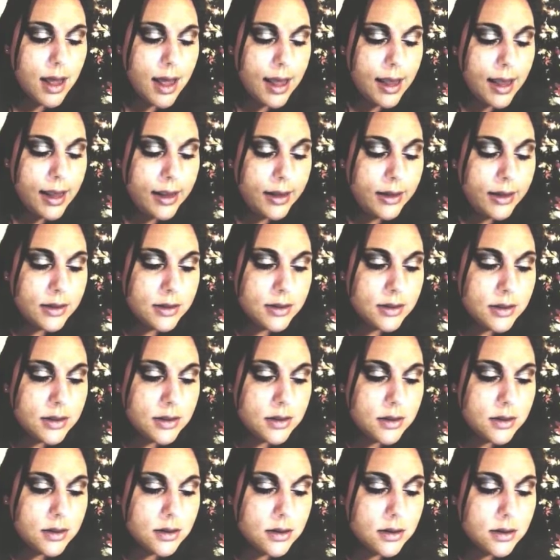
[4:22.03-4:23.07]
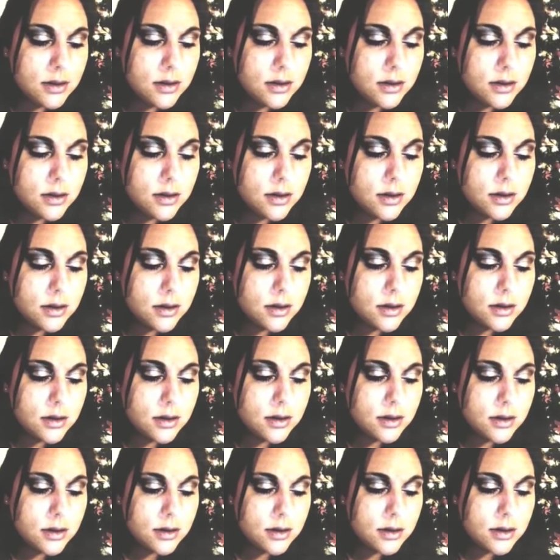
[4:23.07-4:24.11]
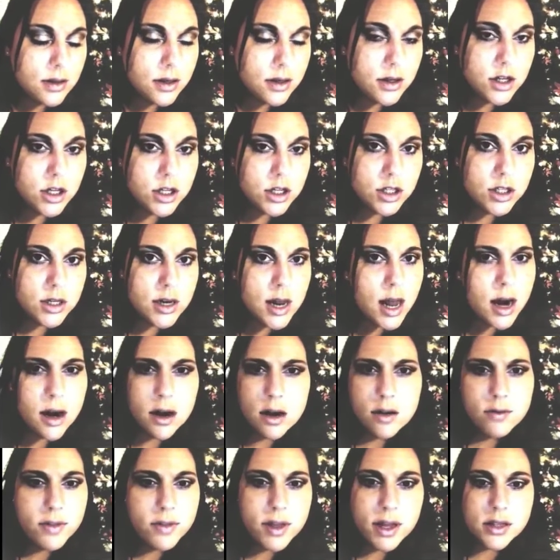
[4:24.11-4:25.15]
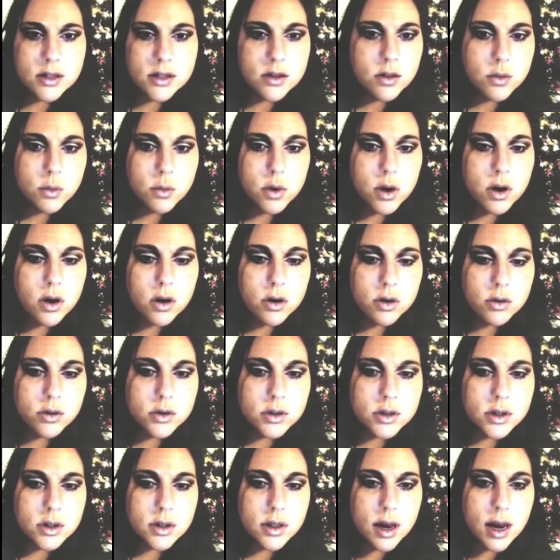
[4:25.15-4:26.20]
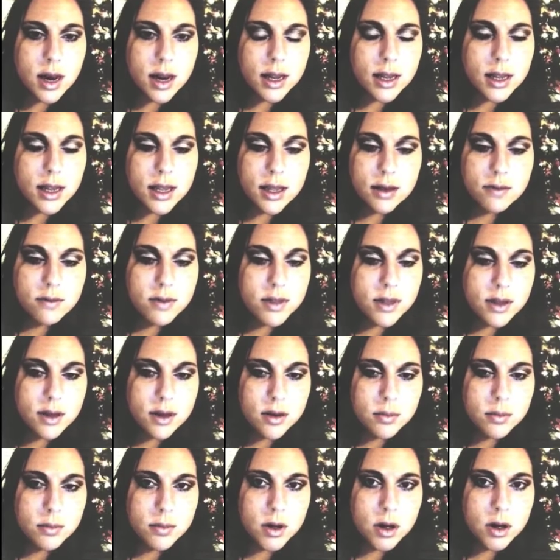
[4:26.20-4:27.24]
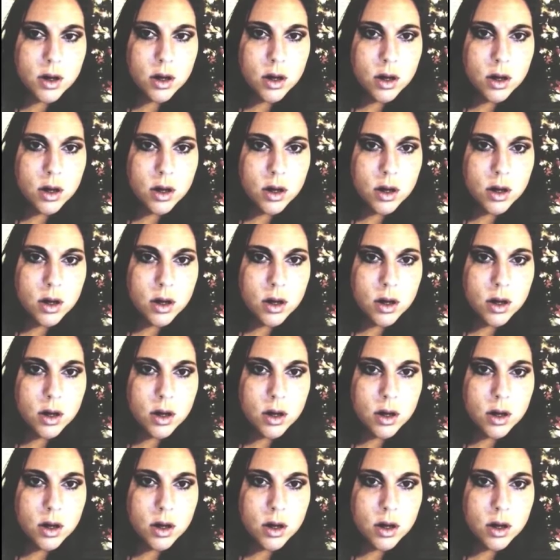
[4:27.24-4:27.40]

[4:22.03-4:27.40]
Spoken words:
And there's not enough things in the world that I can give them